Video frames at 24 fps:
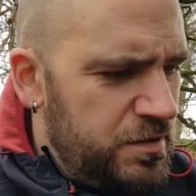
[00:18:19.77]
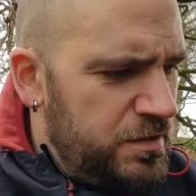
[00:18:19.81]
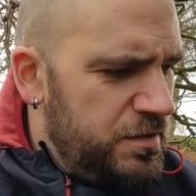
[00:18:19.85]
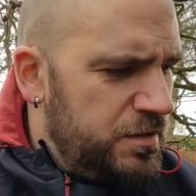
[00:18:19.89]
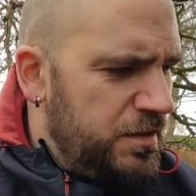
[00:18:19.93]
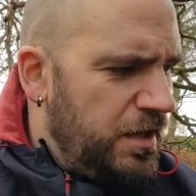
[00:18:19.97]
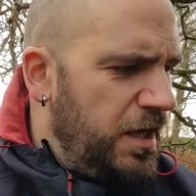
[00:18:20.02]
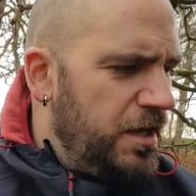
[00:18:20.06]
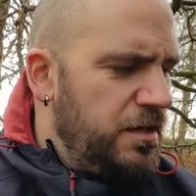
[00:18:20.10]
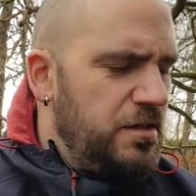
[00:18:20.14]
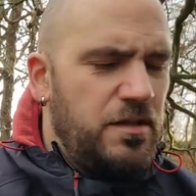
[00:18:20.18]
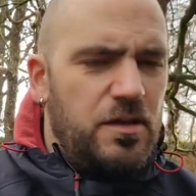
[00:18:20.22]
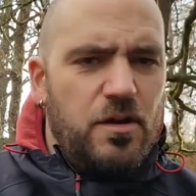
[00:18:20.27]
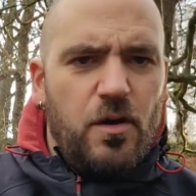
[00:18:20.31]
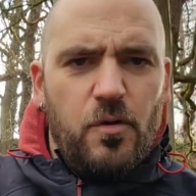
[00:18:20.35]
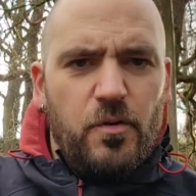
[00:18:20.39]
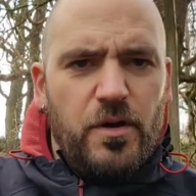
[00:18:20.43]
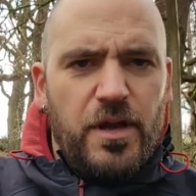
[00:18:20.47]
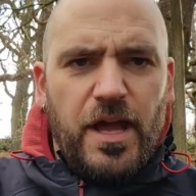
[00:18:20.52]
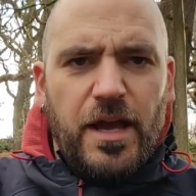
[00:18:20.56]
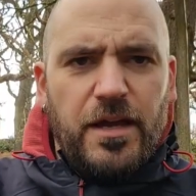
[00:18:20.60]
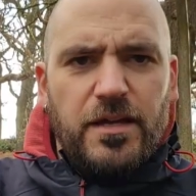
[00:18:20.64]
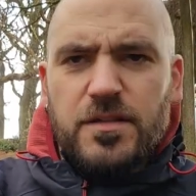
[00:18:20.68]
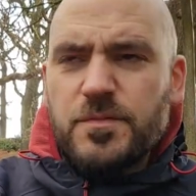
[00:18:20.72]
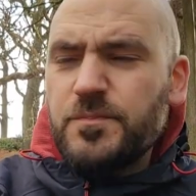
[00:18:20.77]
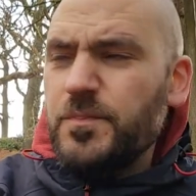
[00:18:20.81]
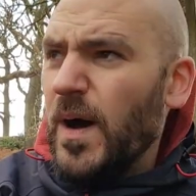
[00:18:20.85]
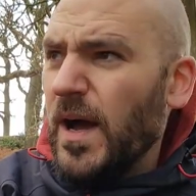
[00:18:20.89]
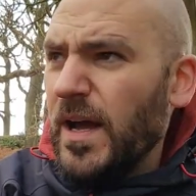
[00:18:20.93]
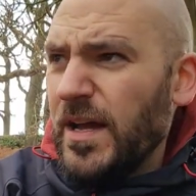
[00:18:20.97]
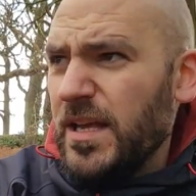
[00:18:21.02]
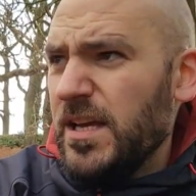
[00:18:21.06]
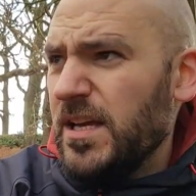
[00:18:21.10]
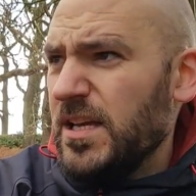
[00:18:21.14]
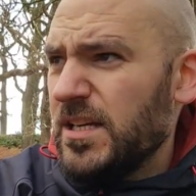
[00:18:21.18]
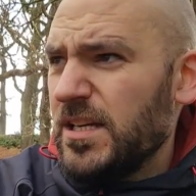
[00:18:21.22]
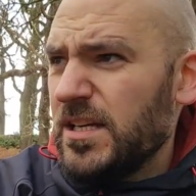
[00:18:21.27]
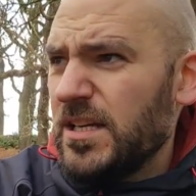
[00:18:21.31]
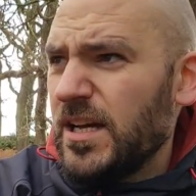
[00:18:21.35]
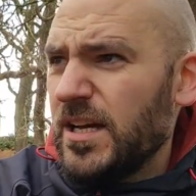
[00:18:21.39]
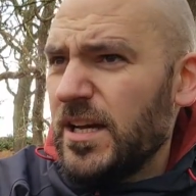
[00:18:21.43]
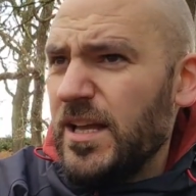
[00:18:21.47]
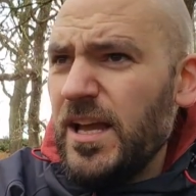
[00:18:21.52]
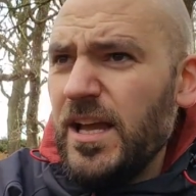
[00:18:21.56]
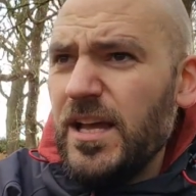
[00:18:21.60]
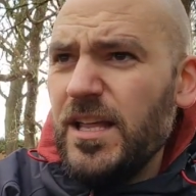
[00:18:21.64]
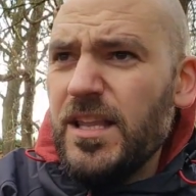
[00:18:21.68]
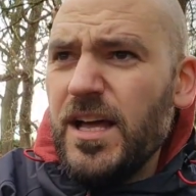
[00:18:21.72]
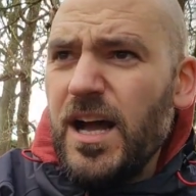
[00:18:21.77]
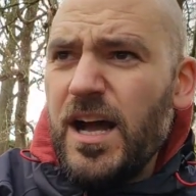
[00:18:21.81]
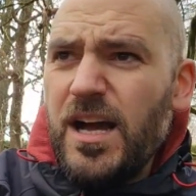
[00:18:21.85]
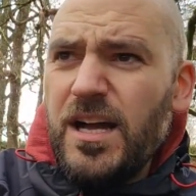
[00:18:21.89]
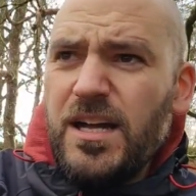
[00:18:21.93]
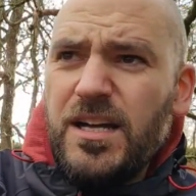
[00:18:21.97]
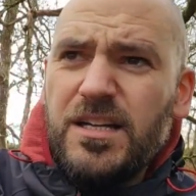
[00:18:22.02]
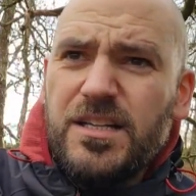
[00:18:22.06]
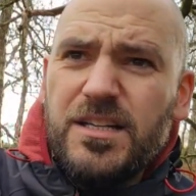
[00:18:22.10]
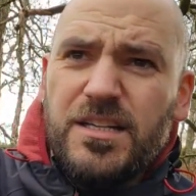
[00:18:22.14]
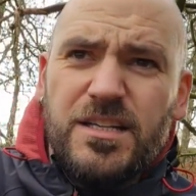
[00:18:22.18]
Like the OEX bag, I get that,